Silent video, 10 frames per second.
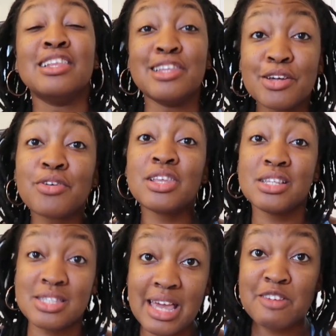
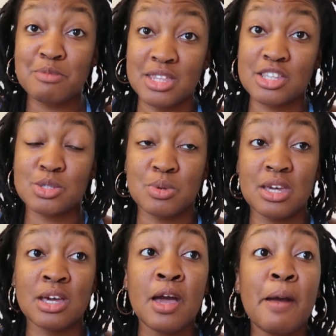literally saved me this
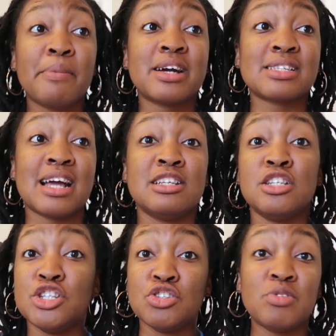week because I
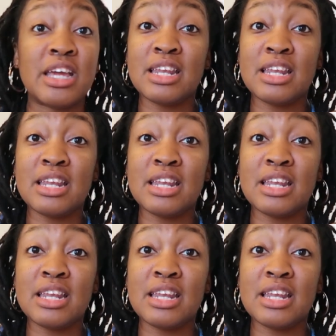didn't do